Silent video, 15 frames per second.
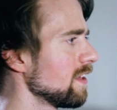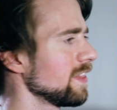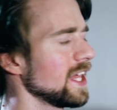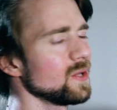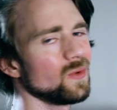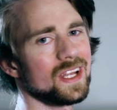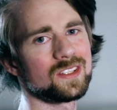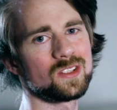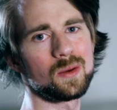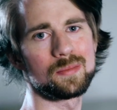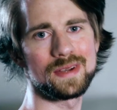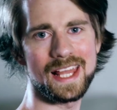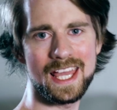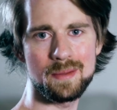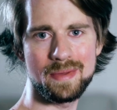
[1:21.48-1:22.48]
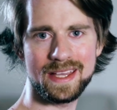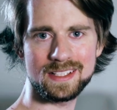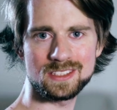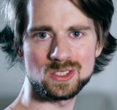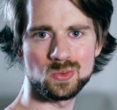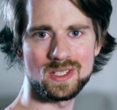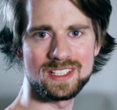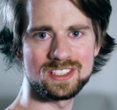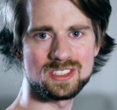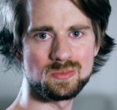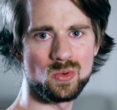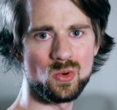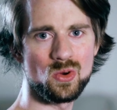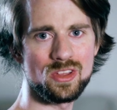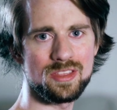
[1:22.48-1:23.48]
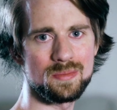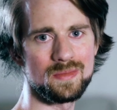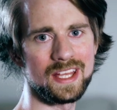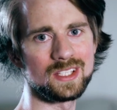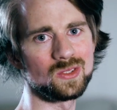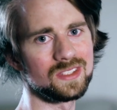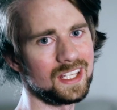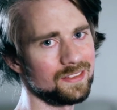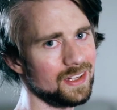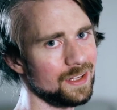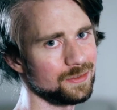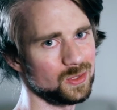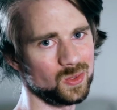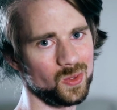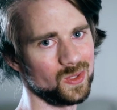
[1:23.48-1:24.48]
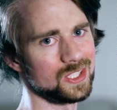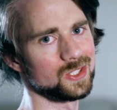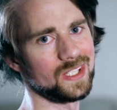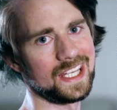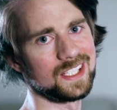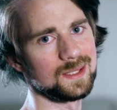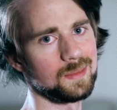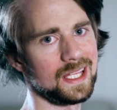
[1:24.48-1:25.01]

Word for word: That way your playback is really smooth and you never have to go into any